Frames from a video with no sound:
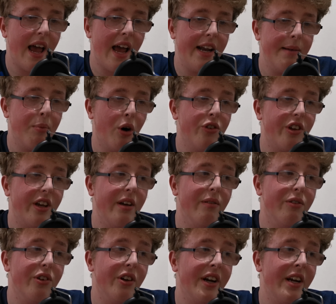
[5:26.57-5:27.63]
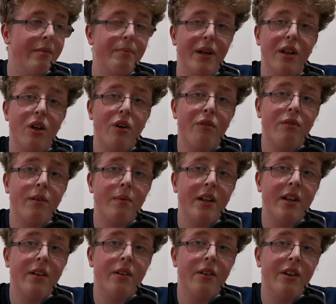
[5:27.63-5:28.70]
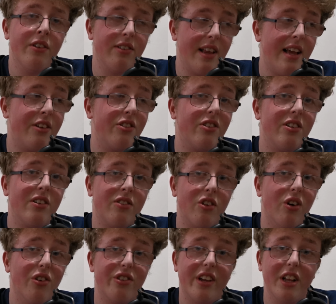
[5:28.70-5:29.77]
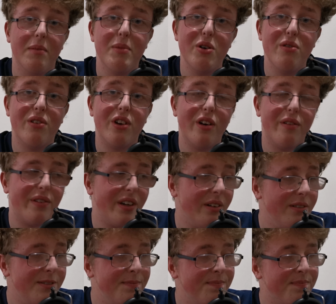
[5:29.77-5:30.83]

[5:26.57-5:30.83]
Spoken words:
any positives that he had built on from his last sort of skill move sort of thing.